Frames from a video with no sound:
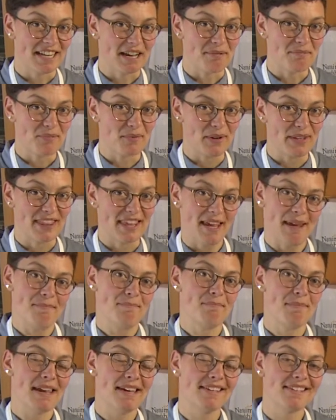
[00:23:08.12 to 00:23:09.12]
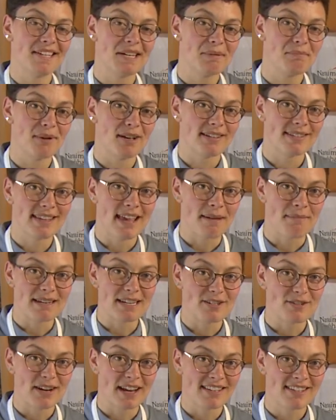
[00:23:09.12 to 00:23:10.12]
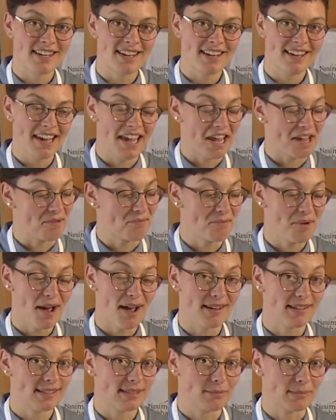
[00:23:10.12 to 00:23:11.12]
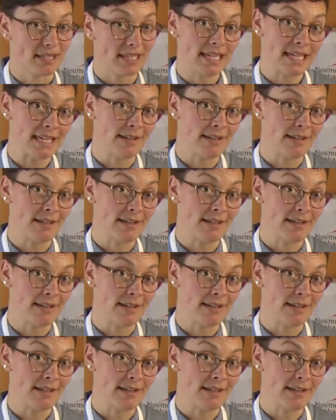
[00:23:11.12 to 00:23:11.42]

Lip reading: up with a basic balsamic dressing and possibly